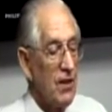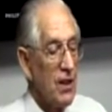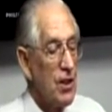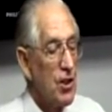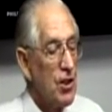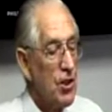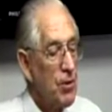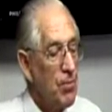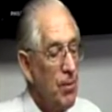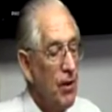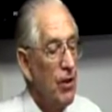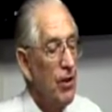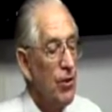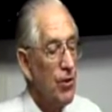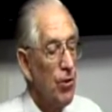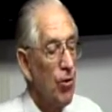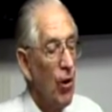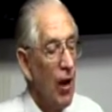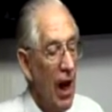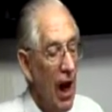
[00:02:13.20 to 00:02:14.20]

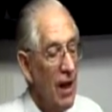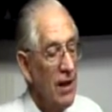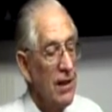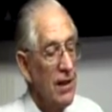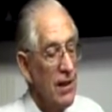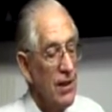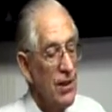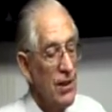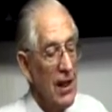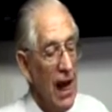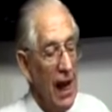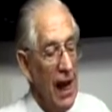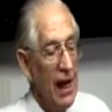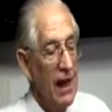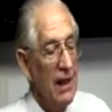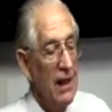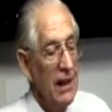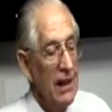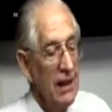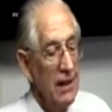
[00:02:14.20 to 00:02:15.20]
spiritual
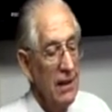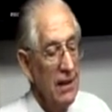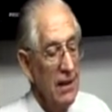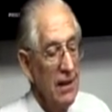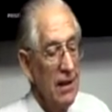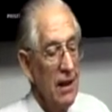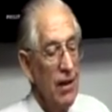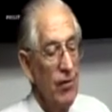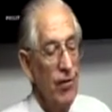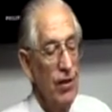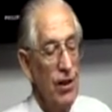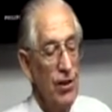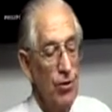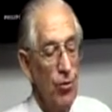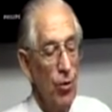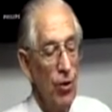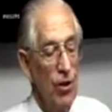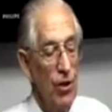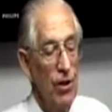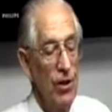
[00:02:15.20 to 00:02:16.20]
understanding of his
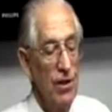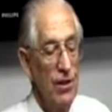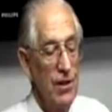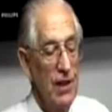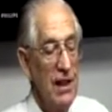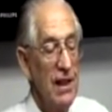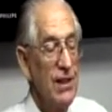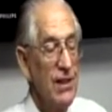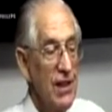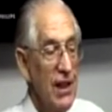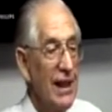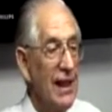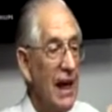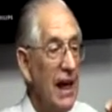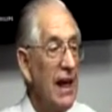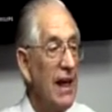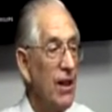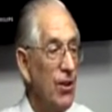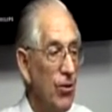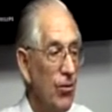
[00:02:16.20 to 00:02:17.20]
words is the
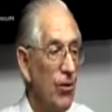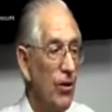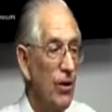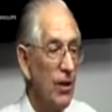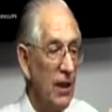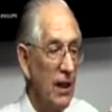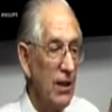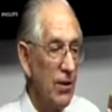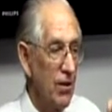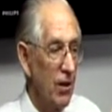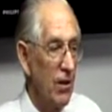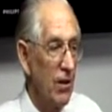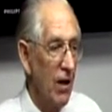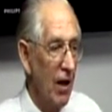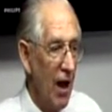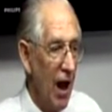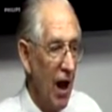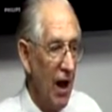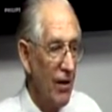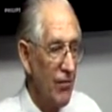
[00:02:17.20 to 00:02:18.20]
key to our eternal
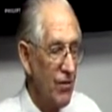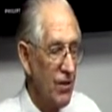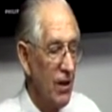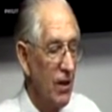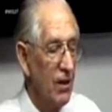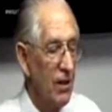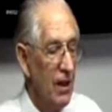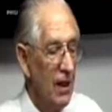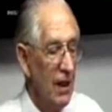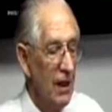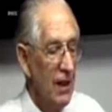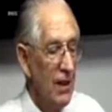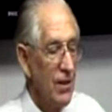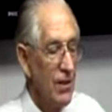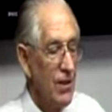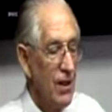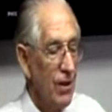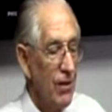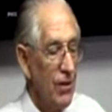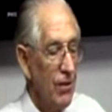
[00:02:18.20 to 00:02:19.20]
life.
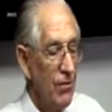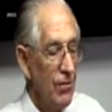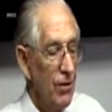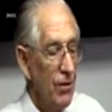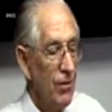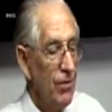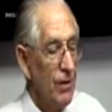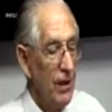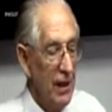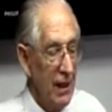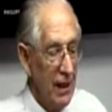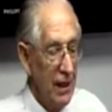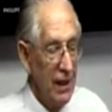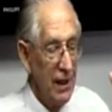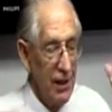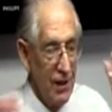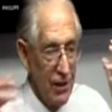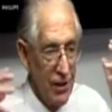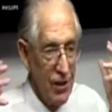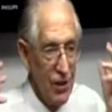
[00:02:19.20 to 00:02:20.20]
So you
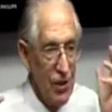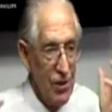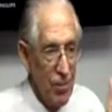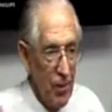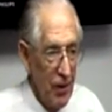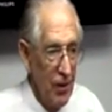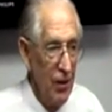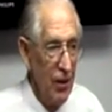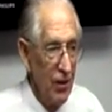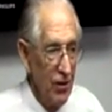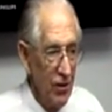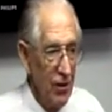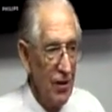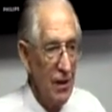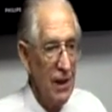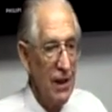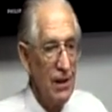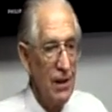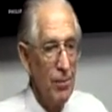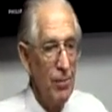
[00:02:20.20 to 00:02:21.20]
need the Spirit. You
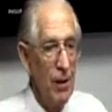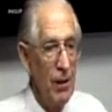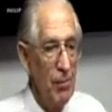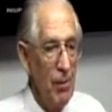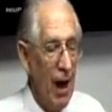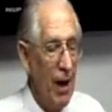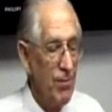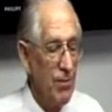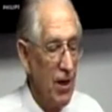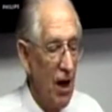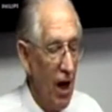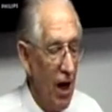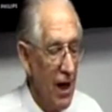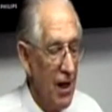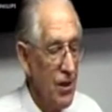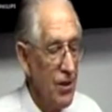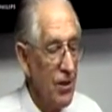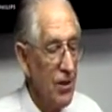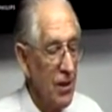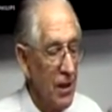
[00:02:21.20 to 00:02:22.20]
need to be
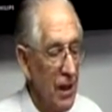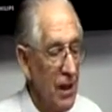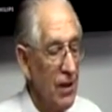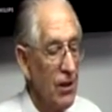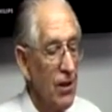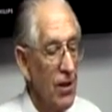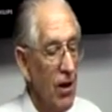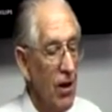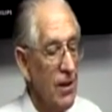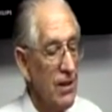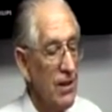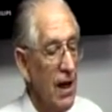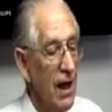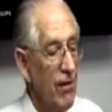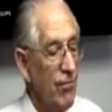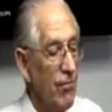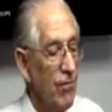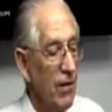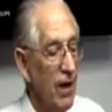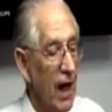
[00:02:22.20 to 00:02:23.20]
baptized. You need
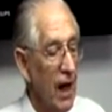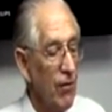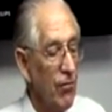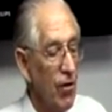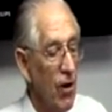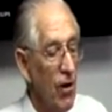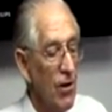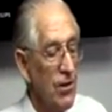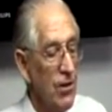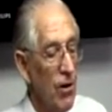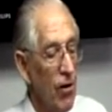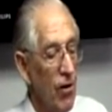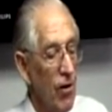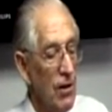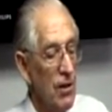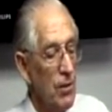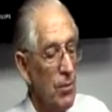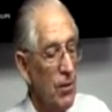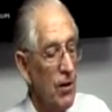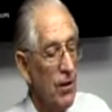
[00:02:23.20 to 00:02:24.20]
have God's Holy
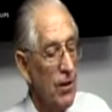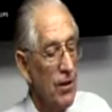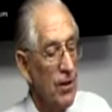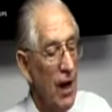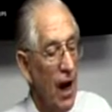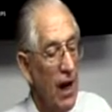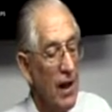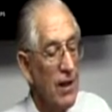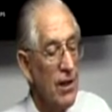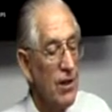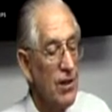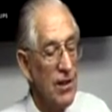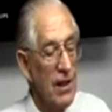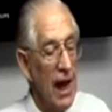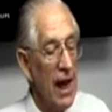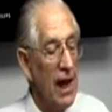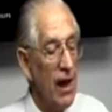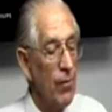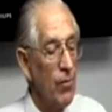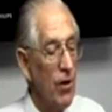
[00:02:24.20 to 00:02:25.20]
Spirit to
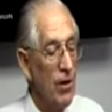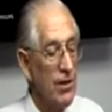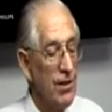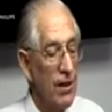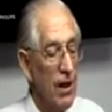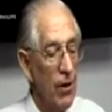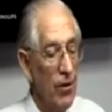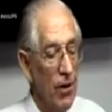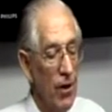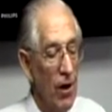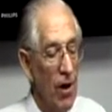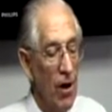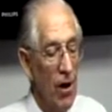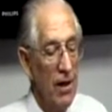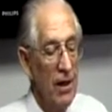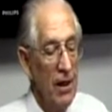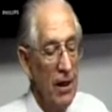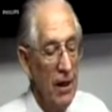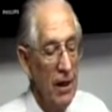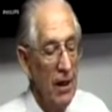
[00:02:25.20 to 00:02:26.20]
understand what's going
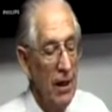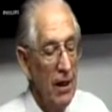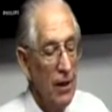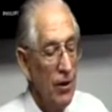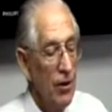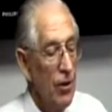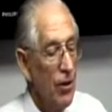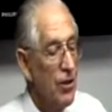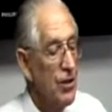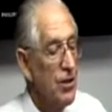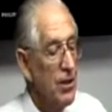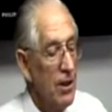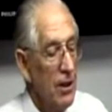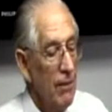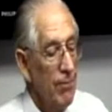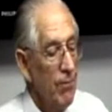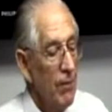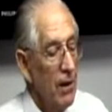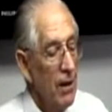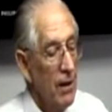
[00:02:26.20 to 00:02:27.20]
on. Because,
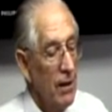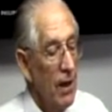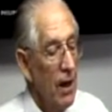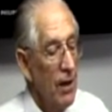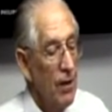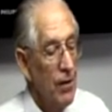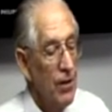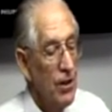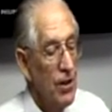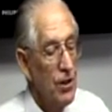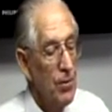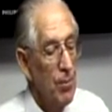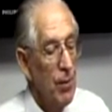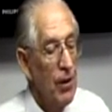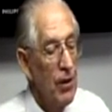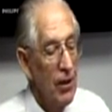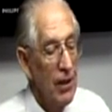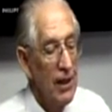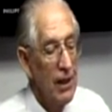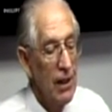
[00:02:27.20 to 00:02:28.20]
you know, the
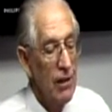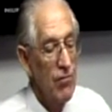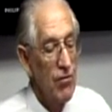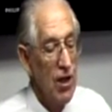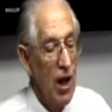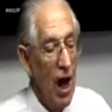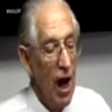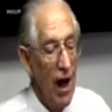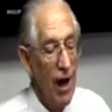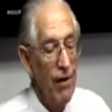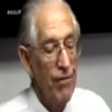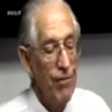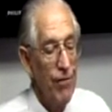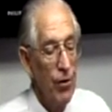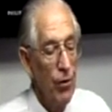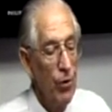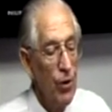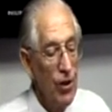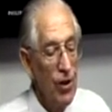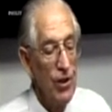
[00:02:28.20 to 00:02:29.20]
Spirit gives life. The
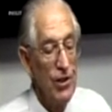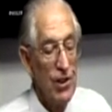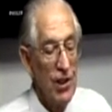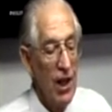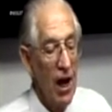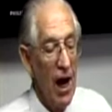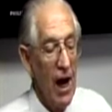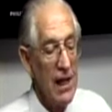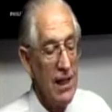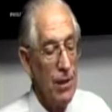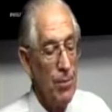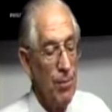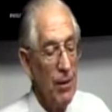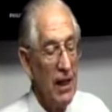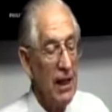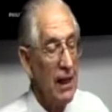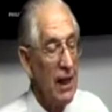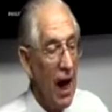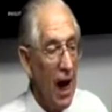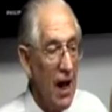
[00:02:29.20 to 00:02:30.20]
words that I
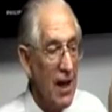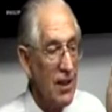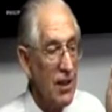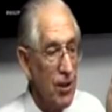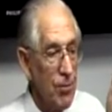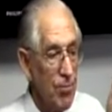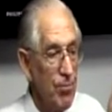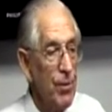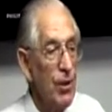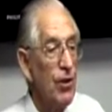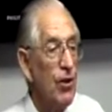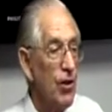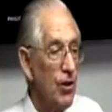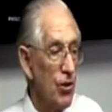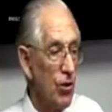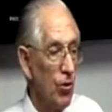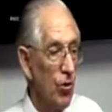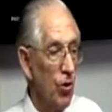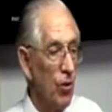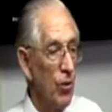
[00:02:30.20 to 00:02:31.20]
speak are
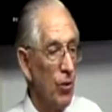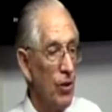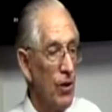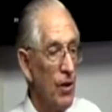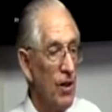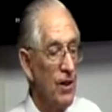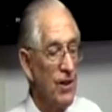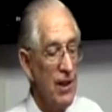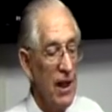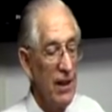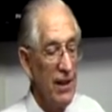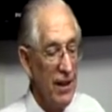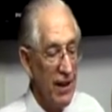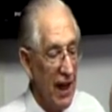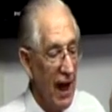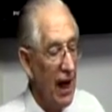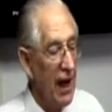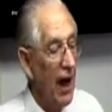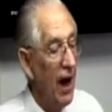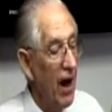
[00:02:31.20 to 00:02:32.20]
spiritual words and
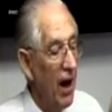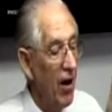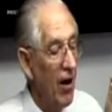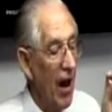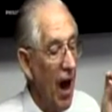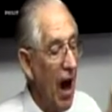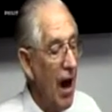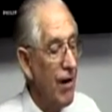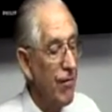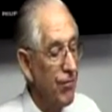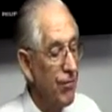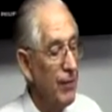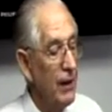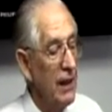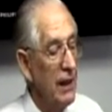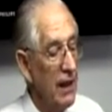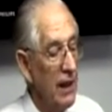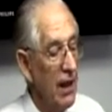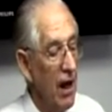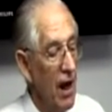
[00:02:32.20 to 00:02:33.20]
they are life,
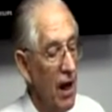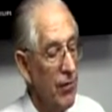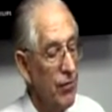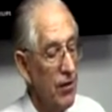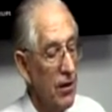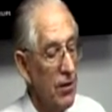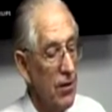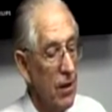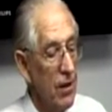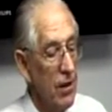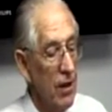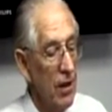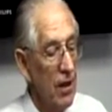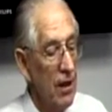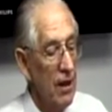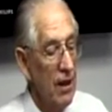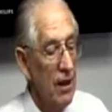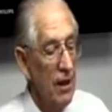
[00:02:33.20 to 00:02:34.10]
meaning life eternal.